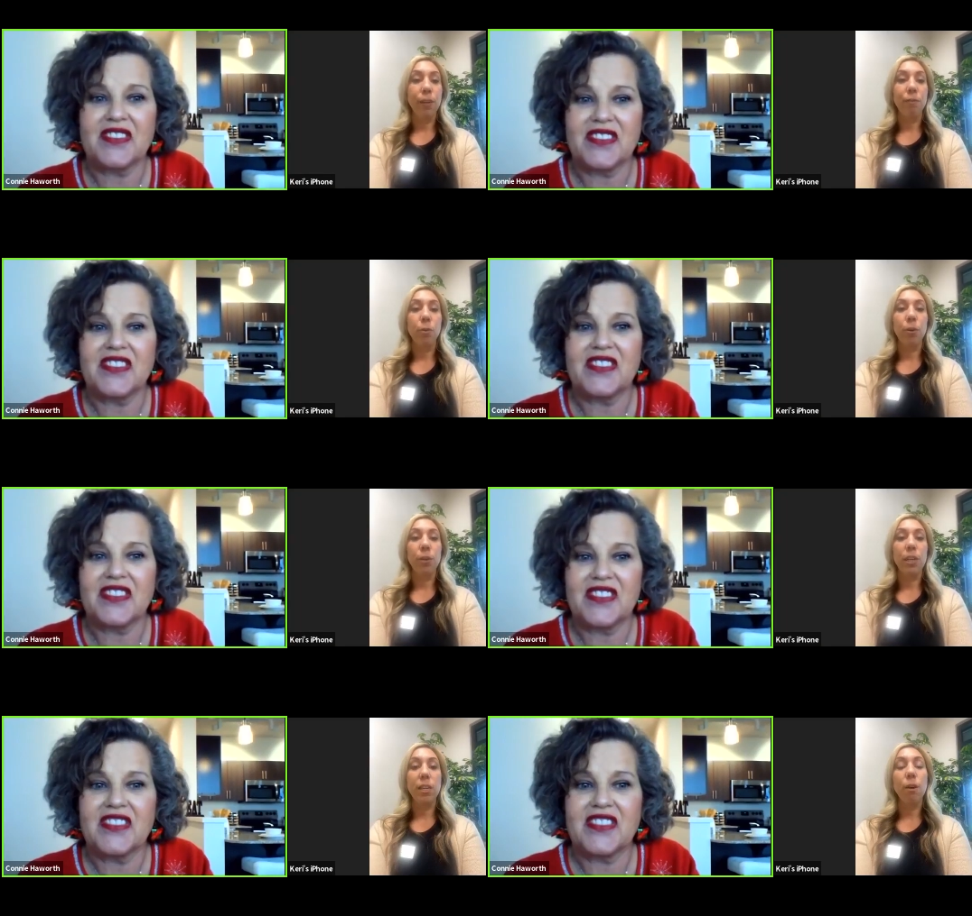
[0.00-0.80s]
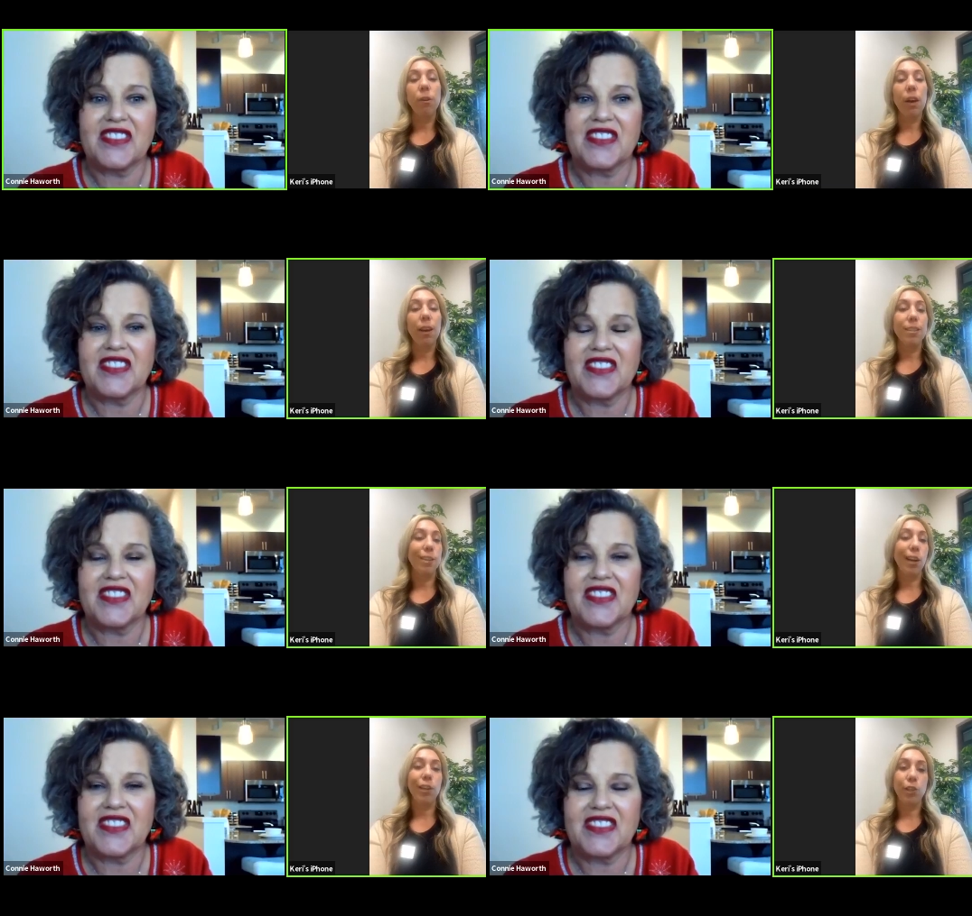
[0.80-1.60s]
Speaker 1: for the yoga and
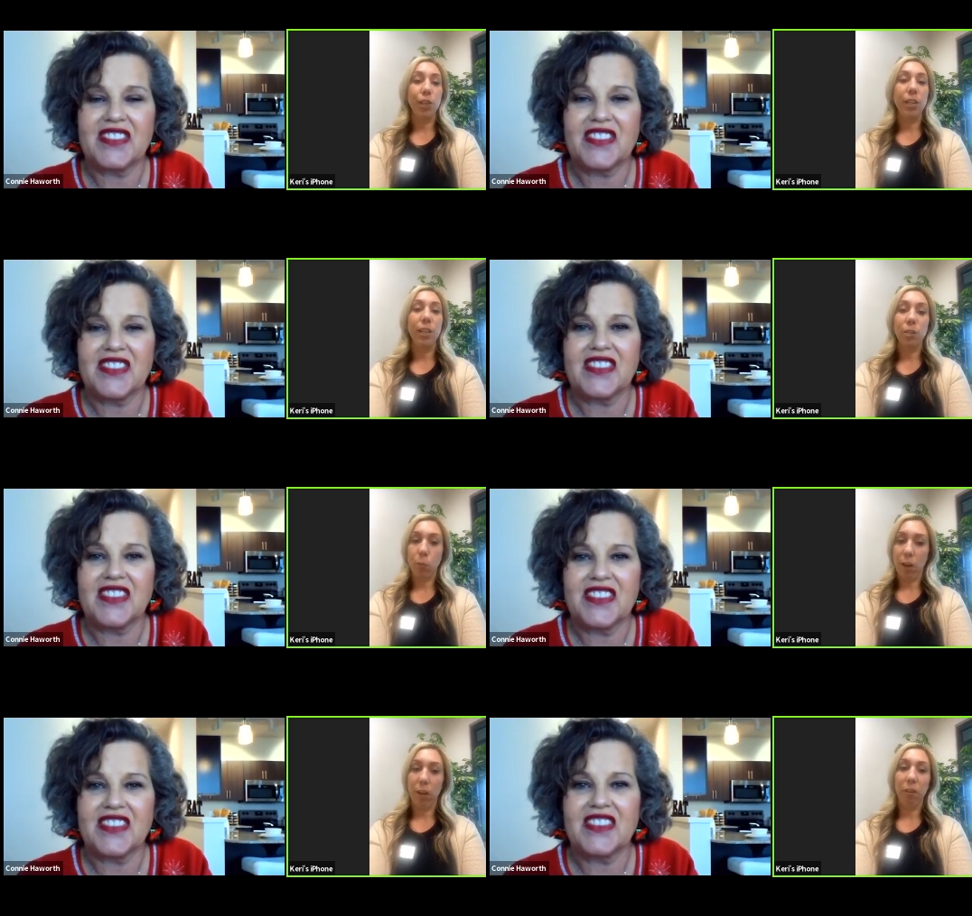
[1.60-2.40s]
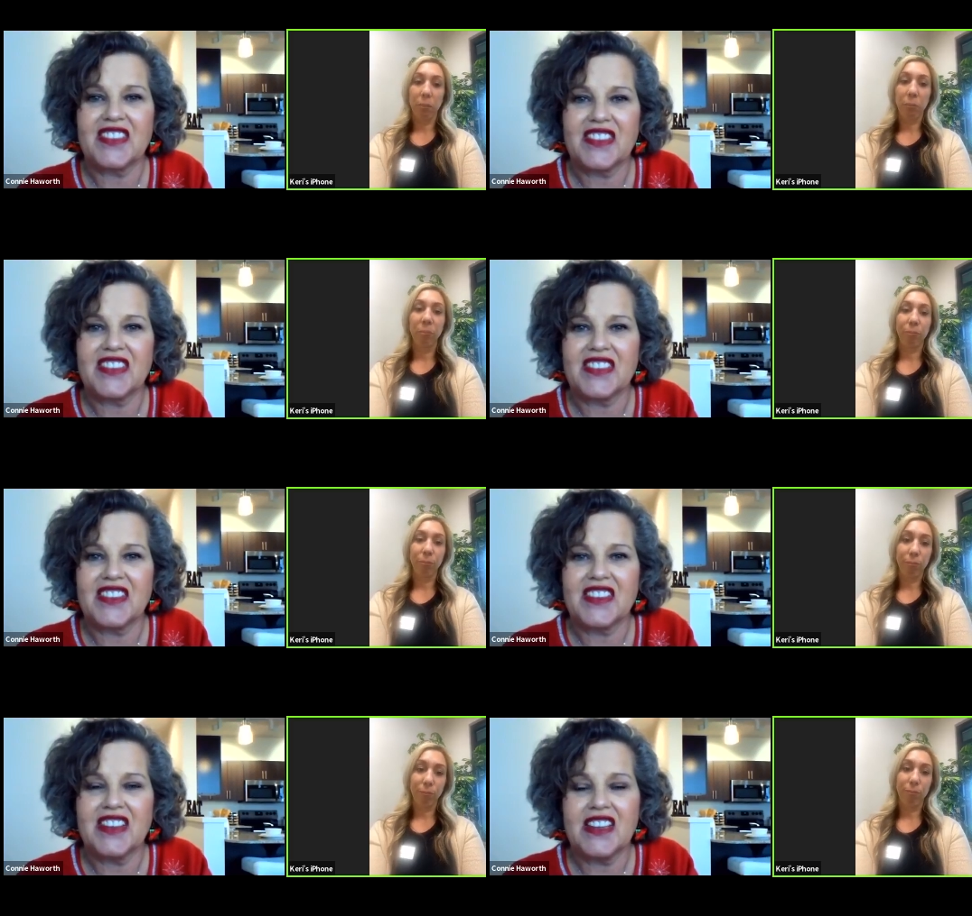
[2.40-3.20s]
Tai Chi as well.
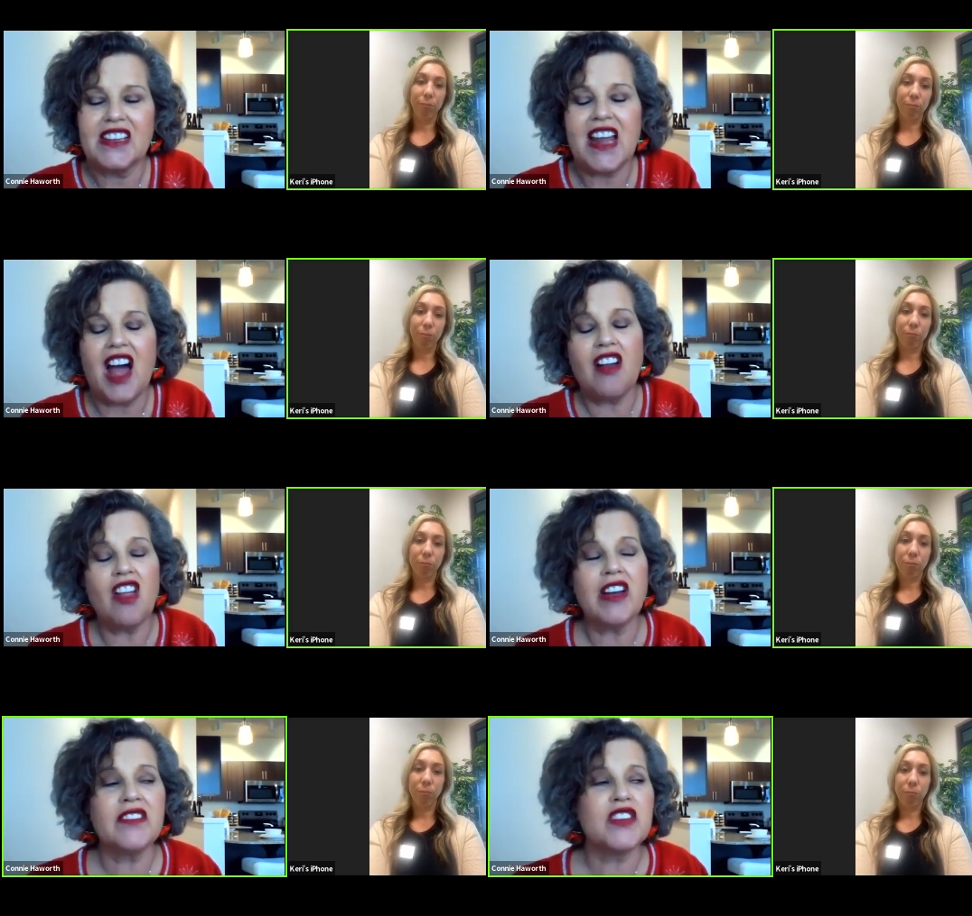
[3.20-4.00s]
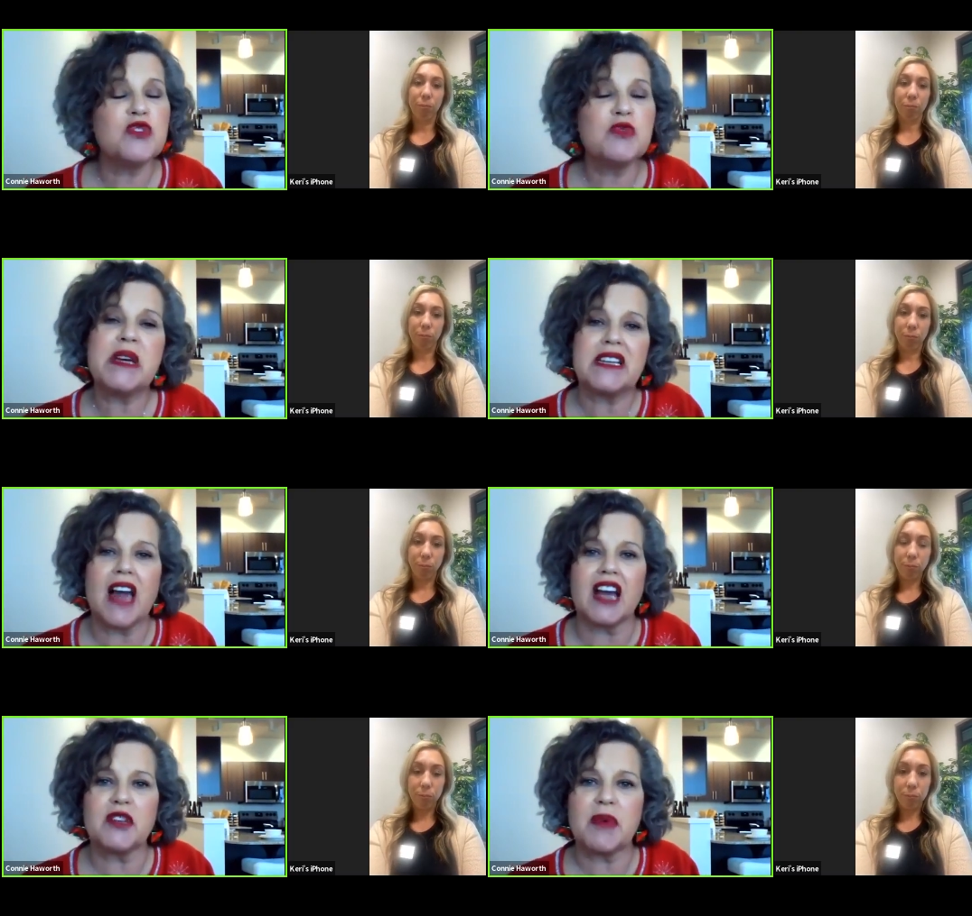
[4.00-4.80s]
Speaker 2: Now, how long have you been
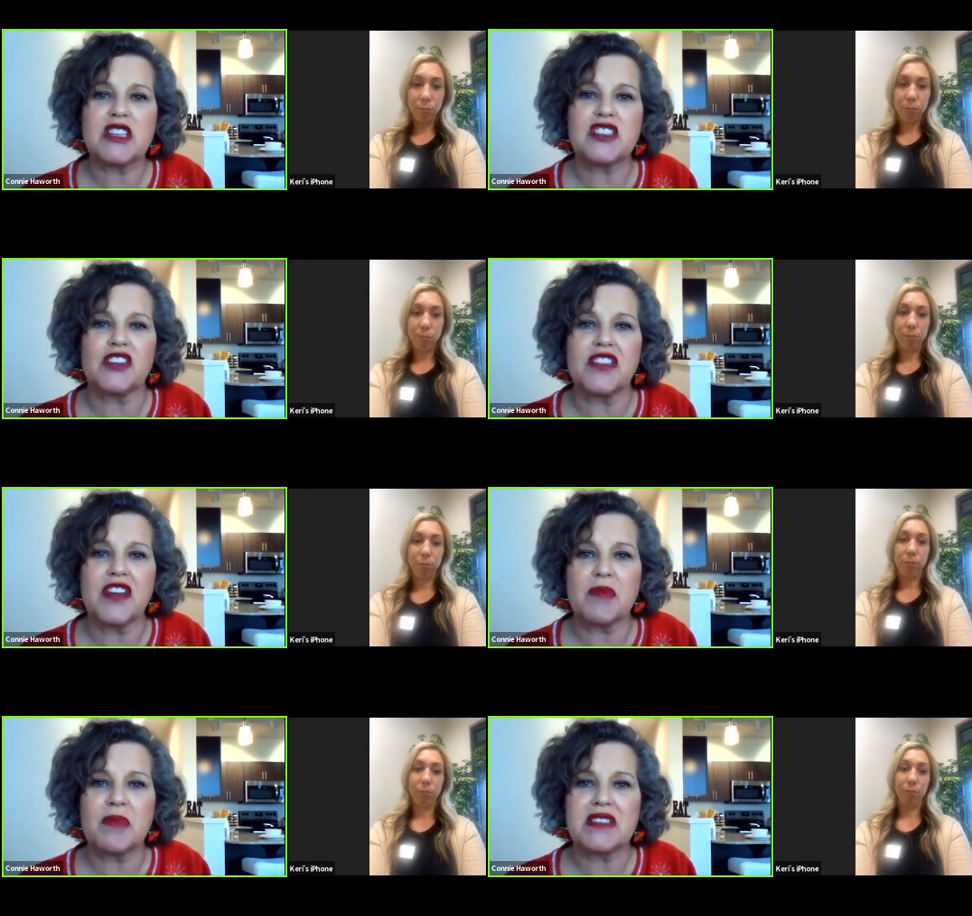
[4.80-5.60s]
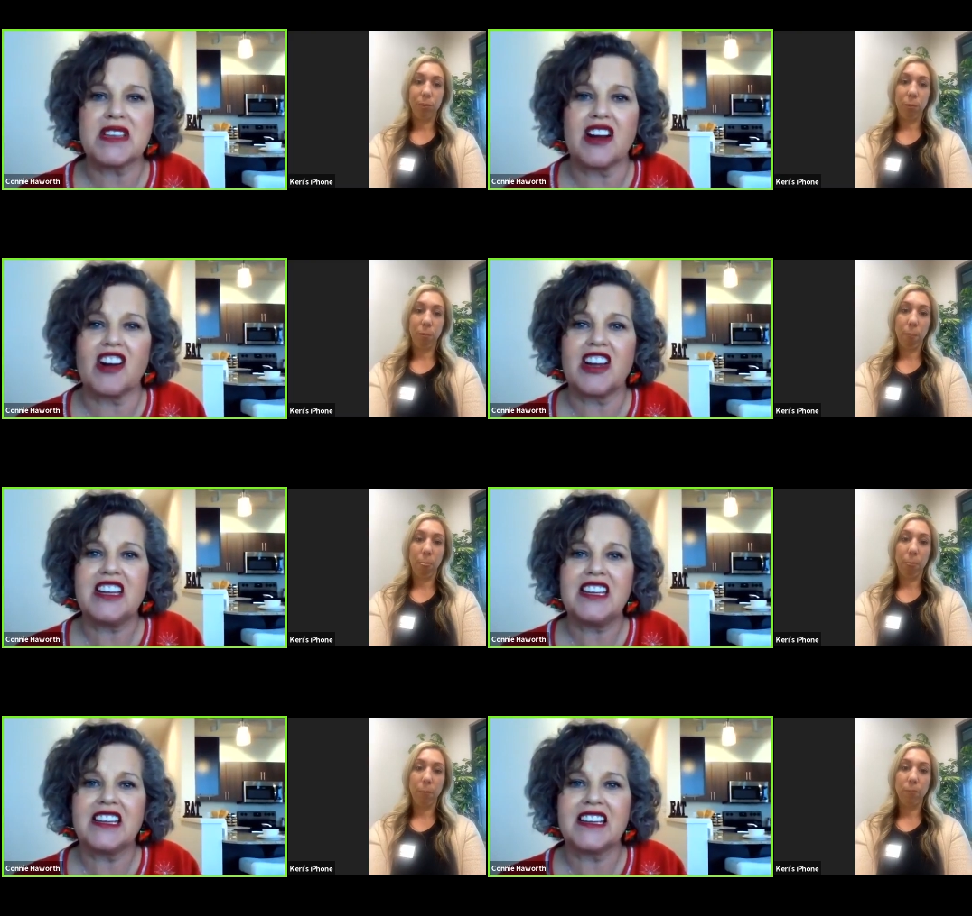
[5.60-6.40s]
an occupational therapist,
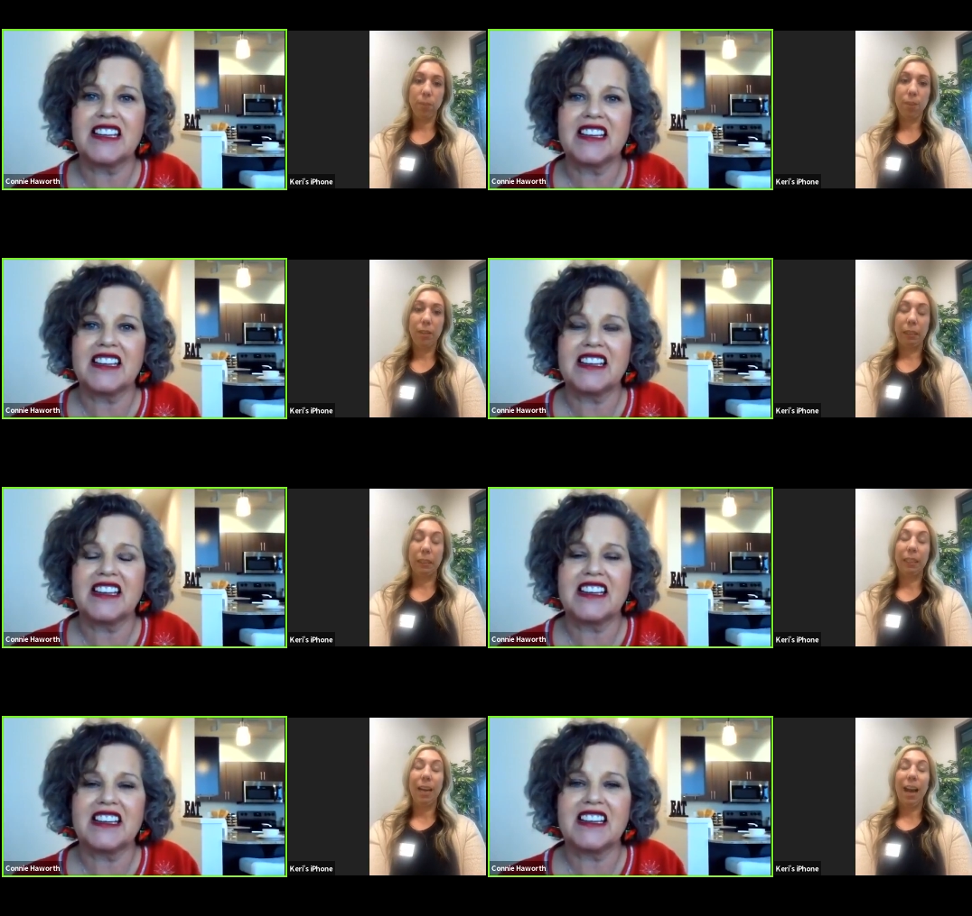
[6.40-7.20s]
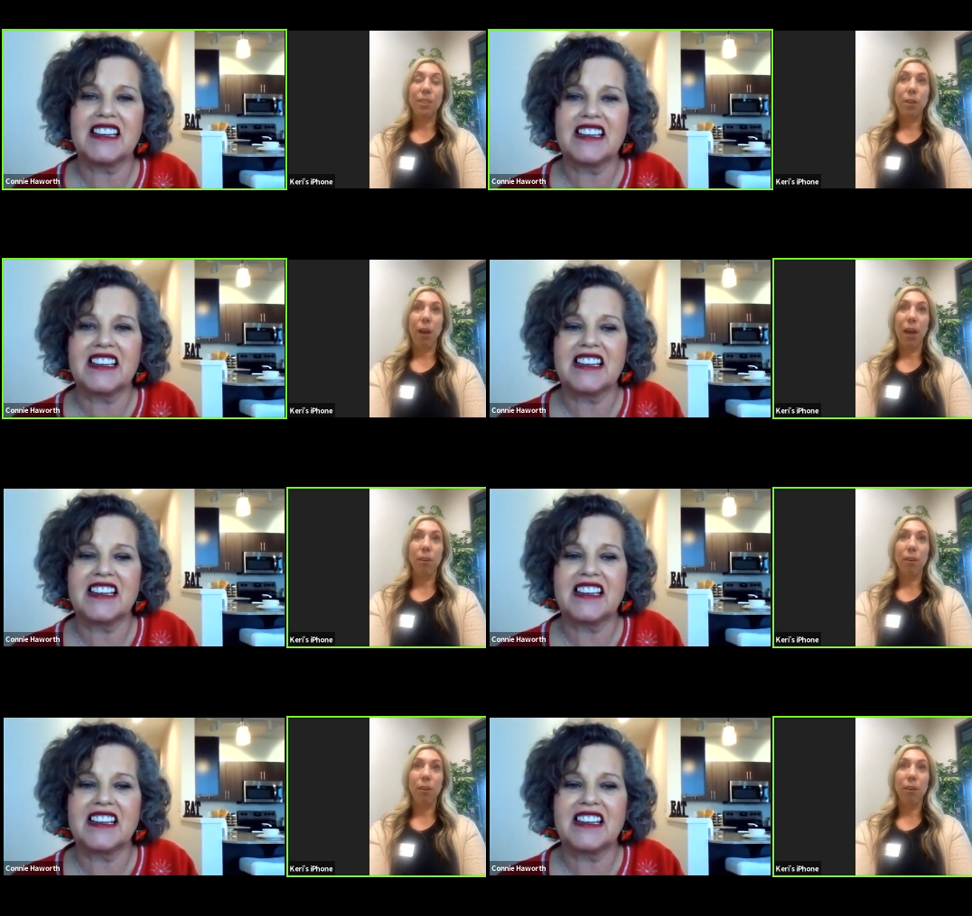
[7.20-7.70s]
Keri? So
Speaker 1: I